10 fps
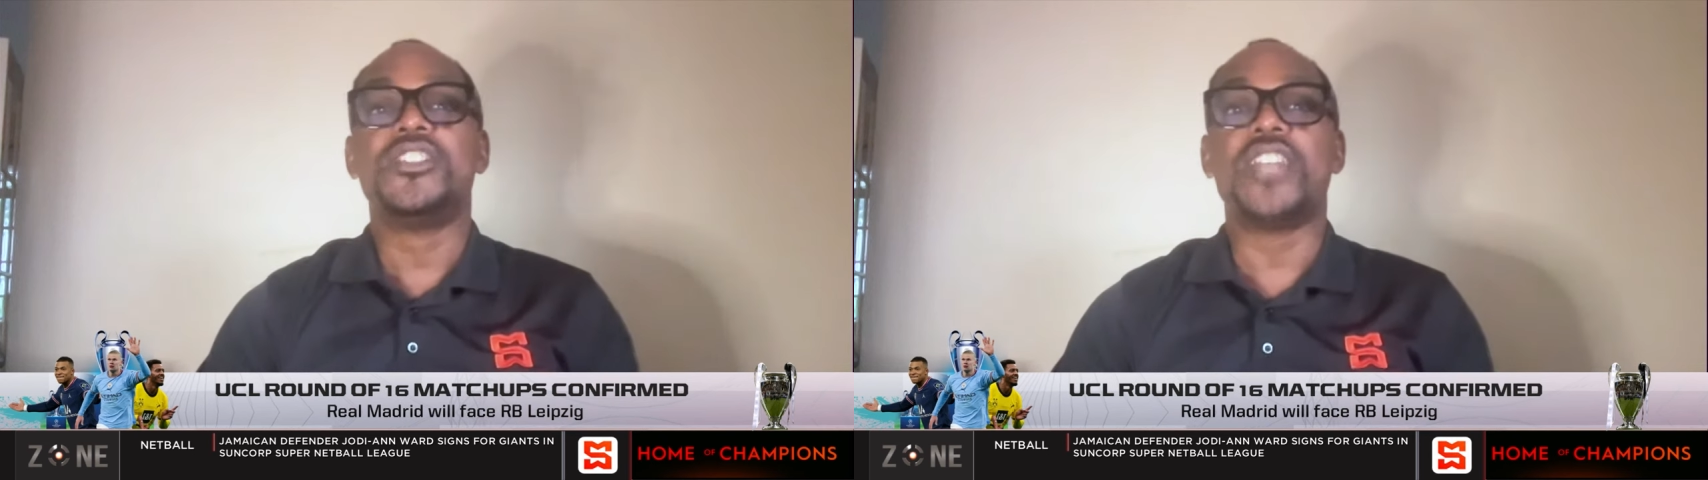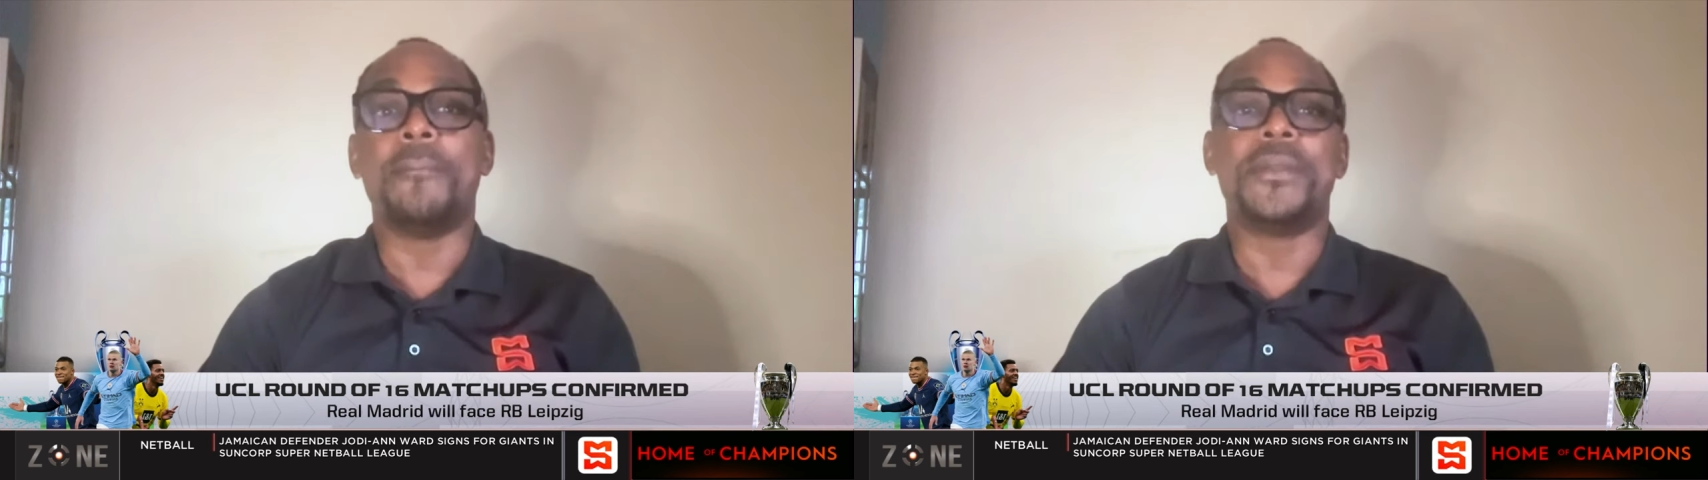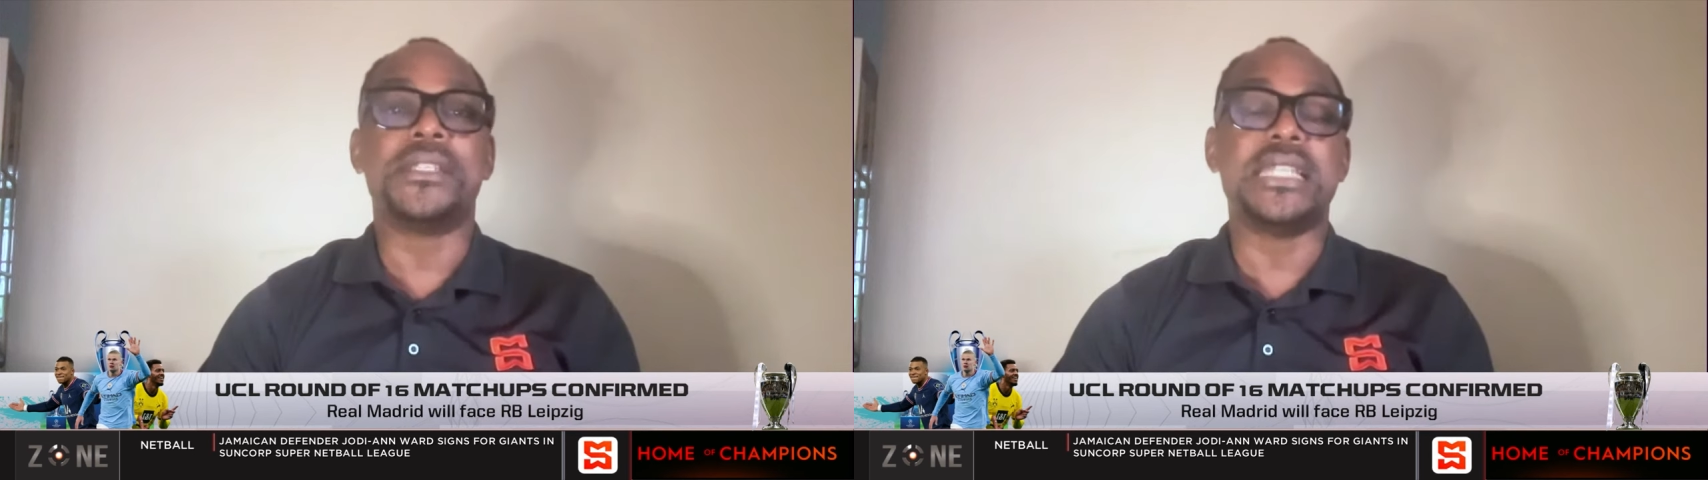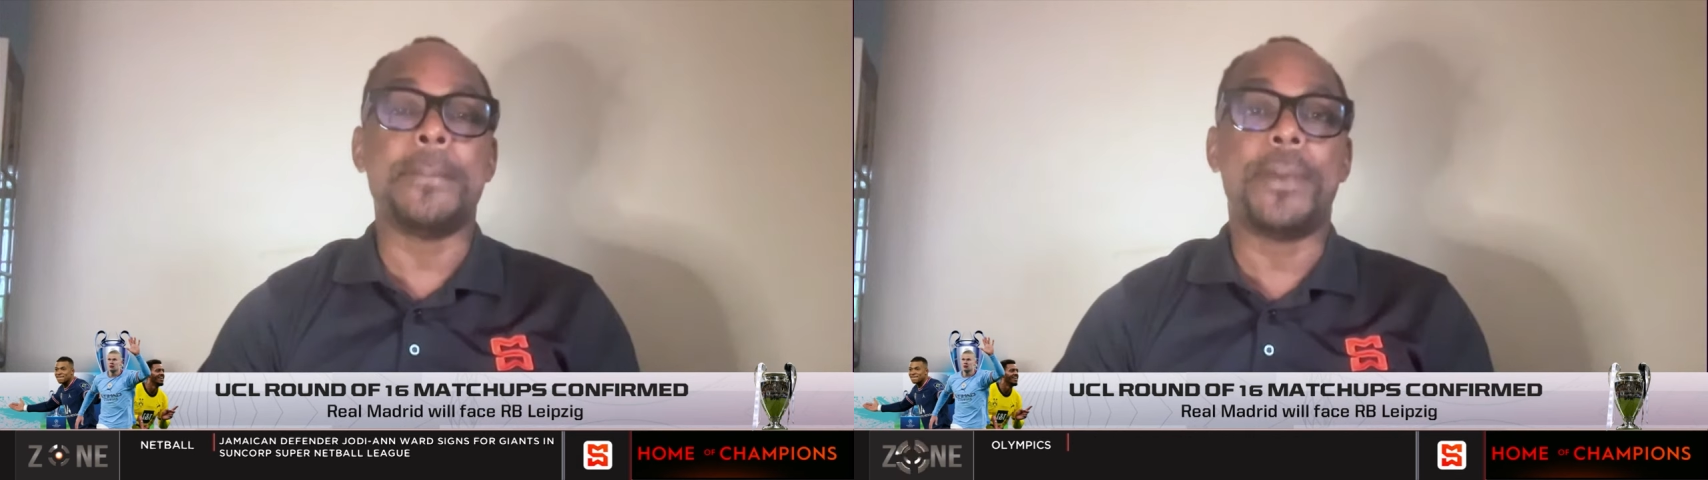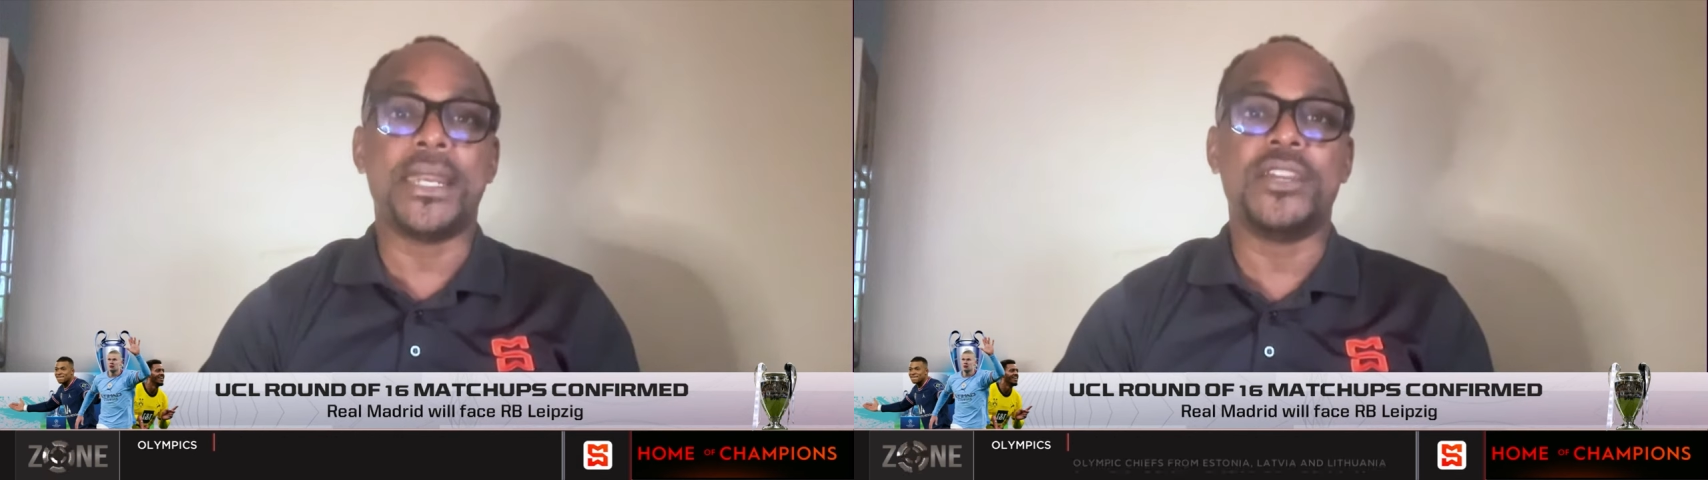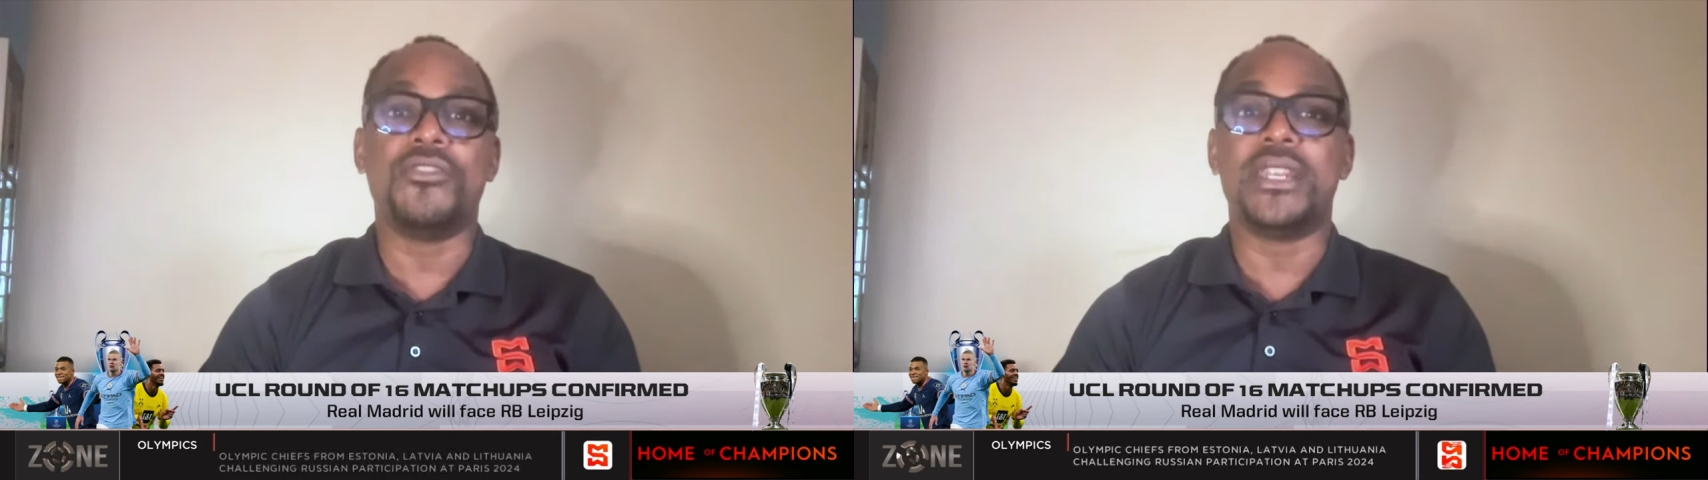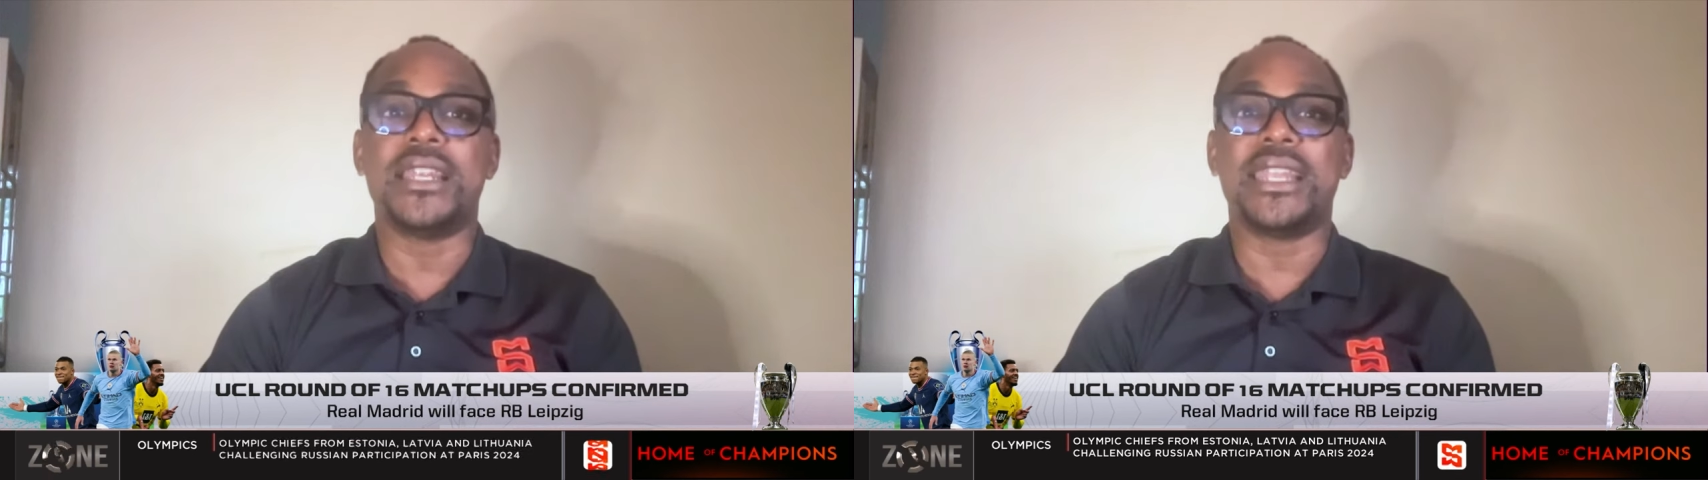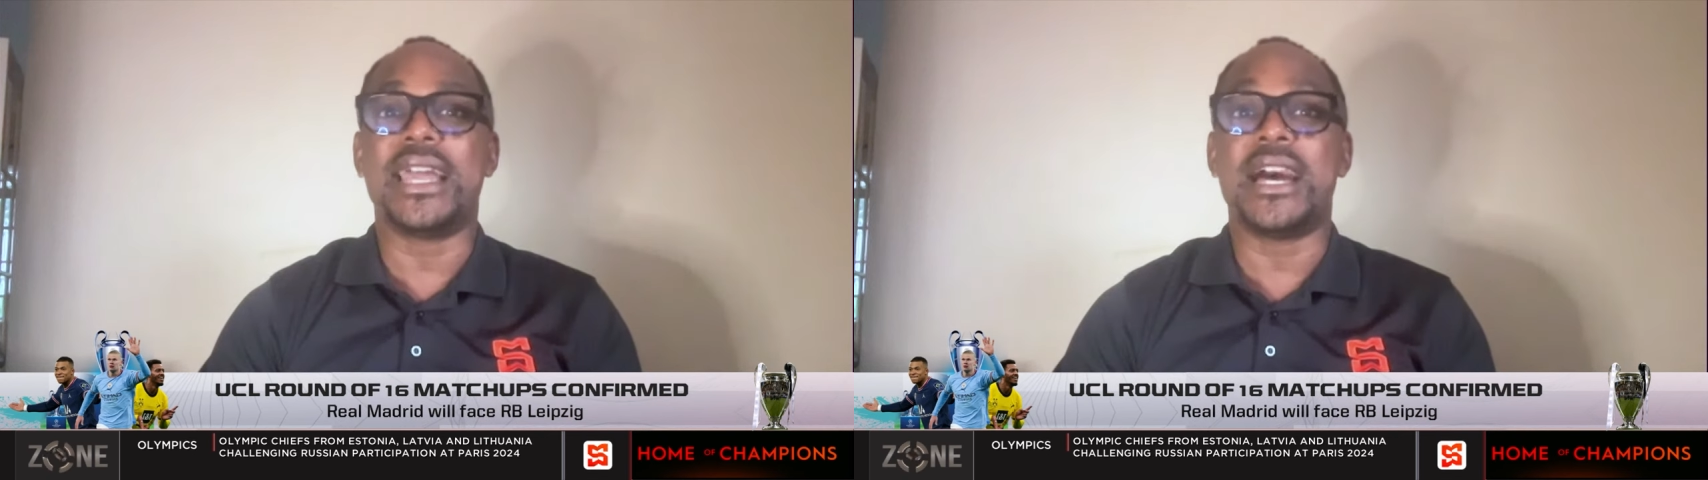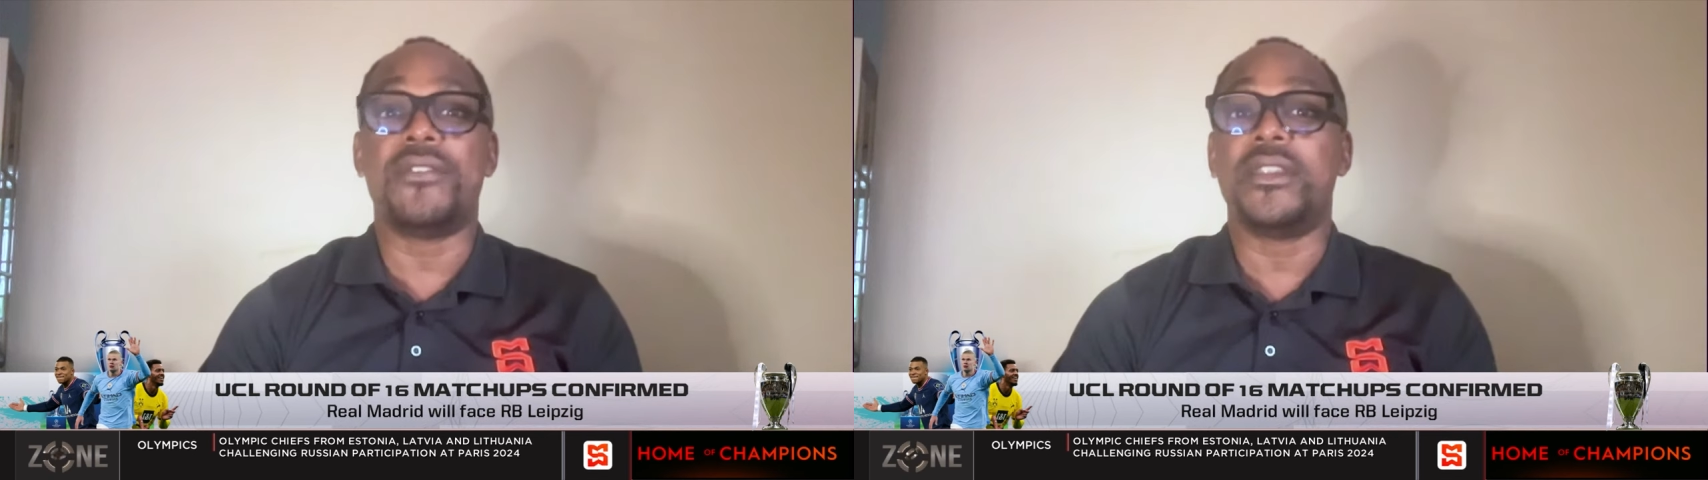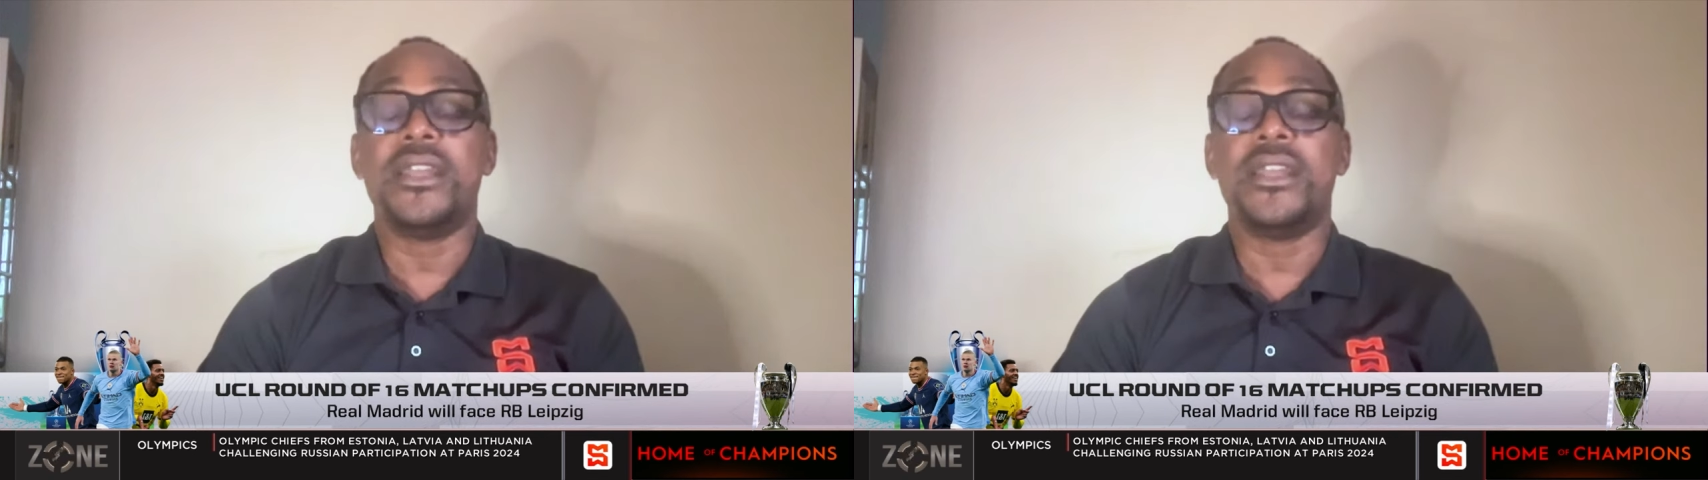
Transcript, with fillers: Champions League pedigree that they have.